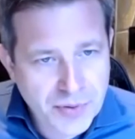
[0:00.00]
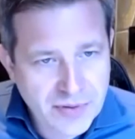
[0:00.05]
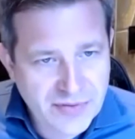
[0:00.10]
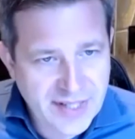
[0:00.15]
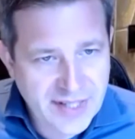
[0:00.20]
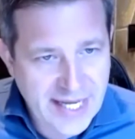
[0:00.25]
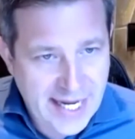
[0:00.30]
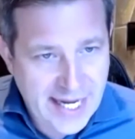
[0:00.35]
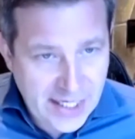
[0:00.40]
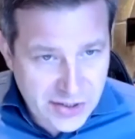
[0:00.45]

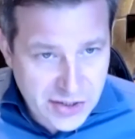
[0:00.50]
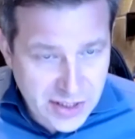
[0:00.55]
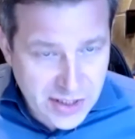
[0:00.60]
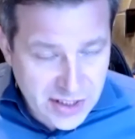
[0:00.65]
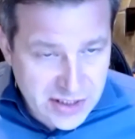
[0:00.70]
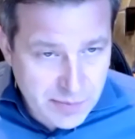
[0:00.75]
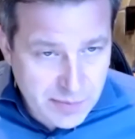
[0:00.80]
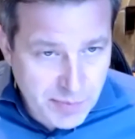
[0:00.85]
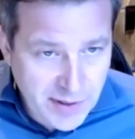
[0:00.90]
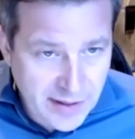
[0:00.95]
the agent
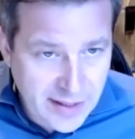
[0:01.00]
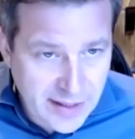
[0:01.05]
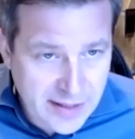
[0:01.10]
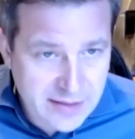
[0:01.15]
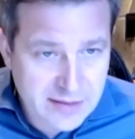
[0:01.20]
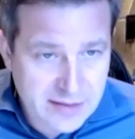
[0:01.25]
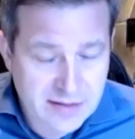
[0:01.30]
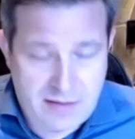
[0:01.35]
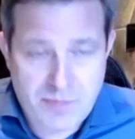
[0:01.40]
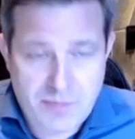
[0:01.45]

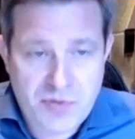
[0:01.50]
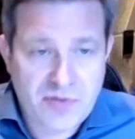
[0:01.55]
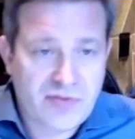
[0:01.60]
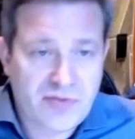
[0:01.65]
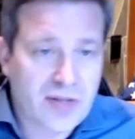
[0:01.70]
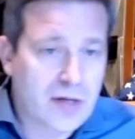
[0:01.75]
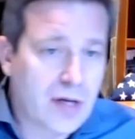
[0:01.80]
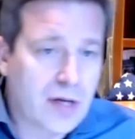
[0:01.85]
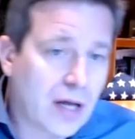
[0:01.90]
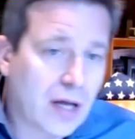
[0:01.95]
experience, improve
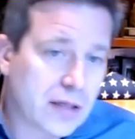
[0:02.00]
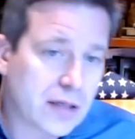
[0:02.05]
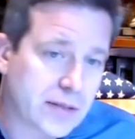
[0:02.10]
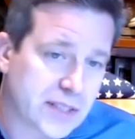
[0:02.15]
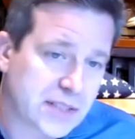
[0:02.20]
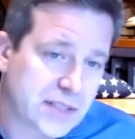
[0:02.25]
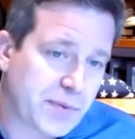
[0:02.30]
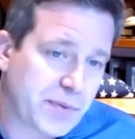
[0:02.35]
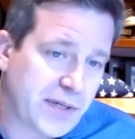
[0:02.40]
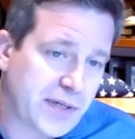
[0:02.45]
the caller
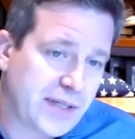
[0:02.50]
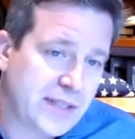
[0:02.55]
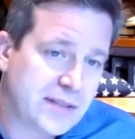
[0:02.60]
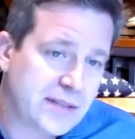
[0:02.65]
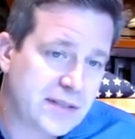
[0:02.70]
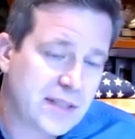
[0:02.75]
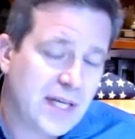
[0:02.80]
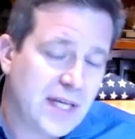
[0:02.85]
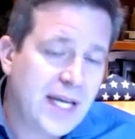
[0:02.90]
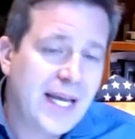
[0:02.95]

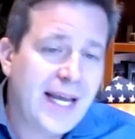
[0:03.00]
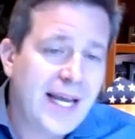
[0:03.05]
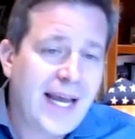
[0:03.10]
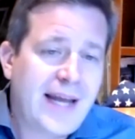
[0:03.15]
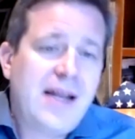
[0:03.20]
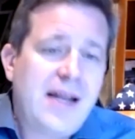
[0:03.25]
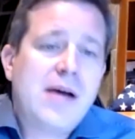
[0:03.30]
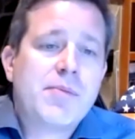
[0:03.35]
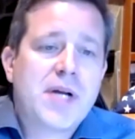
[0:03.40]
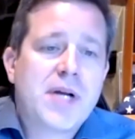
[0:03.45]
experience,
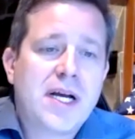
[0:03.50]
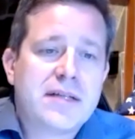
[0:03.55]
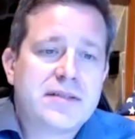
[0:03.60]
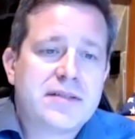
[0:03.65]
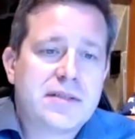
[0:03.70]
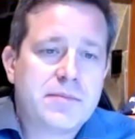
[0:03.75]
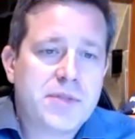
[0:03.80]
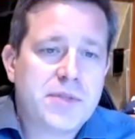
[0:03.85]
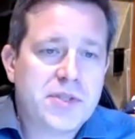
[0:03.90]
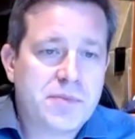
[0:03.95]
and help
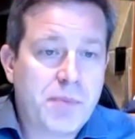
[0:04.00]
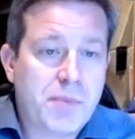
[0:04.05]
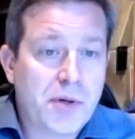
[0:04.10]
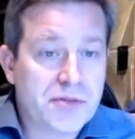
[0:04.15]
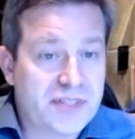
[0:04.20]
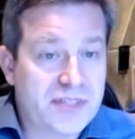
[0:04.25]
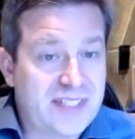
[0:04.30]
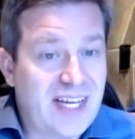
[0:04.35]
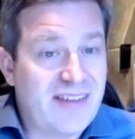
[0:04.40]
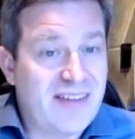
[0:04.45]
customers
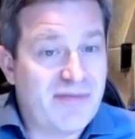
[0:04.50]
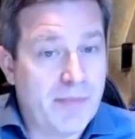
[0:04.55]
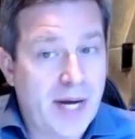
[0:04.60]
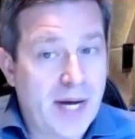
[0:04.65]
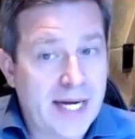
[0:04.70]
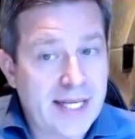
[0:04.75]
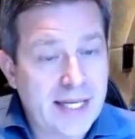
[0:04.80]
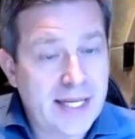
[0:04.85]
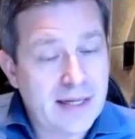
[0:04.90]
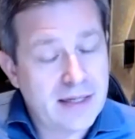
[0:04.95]
both save
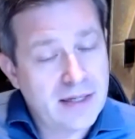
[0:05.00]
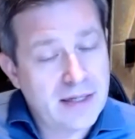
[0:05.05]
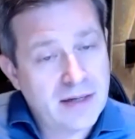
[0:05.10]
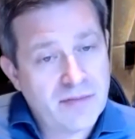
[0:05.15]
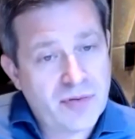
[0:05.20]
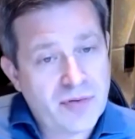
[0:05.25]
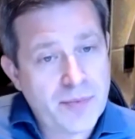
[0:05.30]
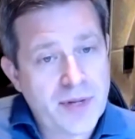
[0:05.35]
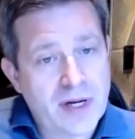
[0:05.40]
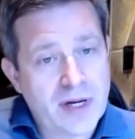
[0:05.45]
money
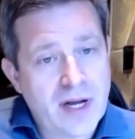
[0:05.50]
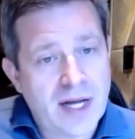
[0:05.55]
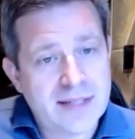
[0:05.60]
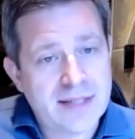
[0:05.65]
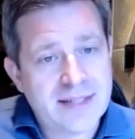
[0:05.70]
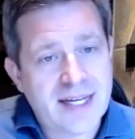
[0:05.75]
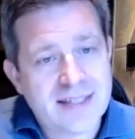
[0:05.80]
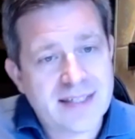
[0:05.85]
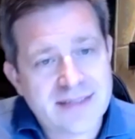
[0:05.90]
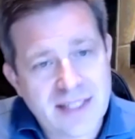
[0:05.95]
from their
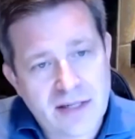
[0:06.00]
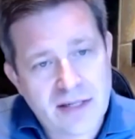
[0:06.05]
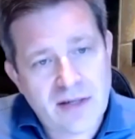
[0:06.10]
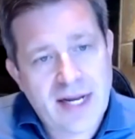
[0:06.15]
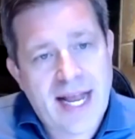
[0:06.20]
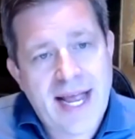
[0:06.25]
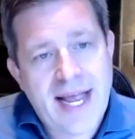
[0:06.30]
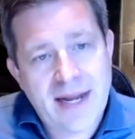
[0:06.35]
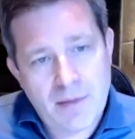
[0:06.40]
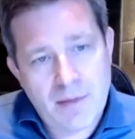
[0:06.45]
contact center
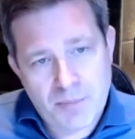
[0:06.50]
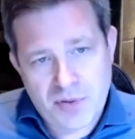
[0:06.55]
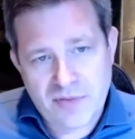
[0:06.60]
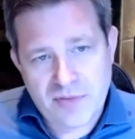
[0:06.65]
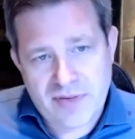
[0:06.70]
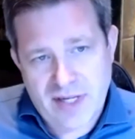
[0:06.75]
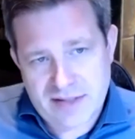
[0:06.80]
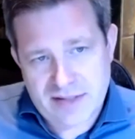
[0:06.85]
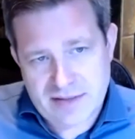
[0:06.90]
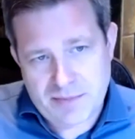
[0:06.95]
and
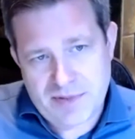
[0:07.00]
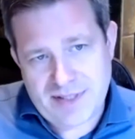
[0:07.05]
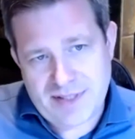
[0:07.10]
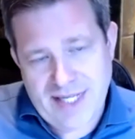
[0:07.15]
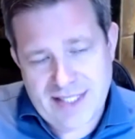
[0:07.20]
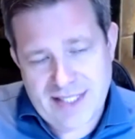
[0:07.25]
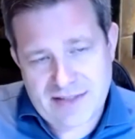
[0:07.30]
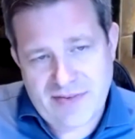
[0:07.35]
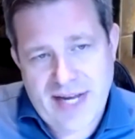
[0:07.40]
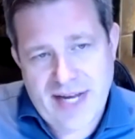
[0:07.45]
improve customer
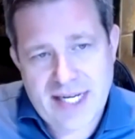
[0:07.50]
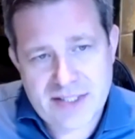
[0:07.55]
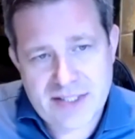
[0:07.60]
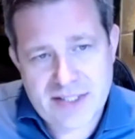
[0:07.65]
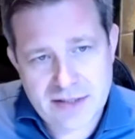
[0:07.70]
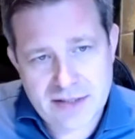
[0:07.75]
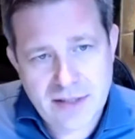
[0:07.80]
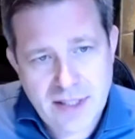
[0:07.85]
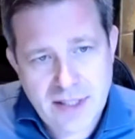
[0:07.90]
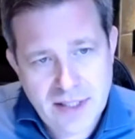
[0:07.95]

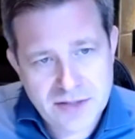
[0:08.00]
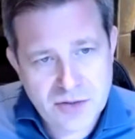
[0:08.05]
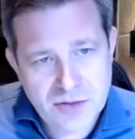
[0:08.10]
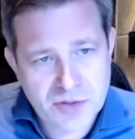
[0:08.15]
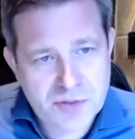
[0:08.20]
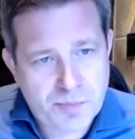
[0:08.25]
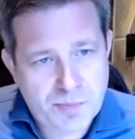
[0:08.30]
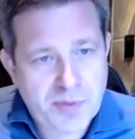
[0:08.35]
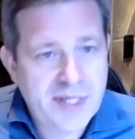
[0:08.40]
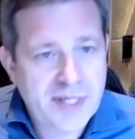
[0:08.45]
satisfaction. So it's pretty